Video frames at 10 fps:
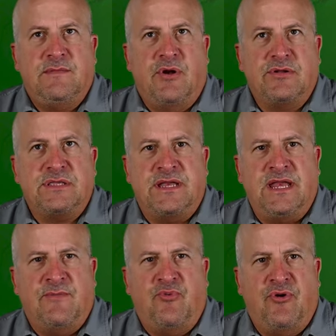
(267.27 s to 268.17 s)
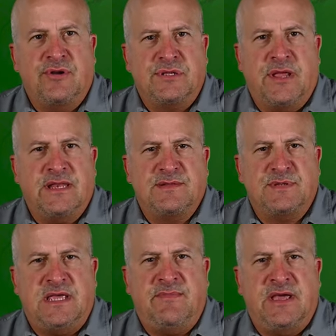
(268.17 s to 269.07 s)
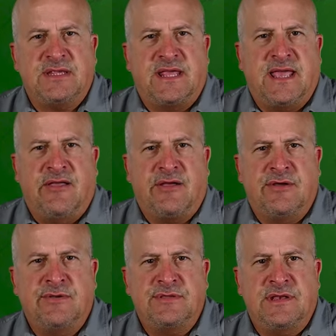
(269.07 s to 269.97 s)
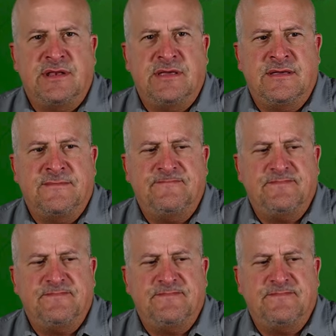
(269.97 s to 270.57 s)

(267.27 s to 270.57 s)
boats that in a point are still getting some sand bass and calicos, and uh,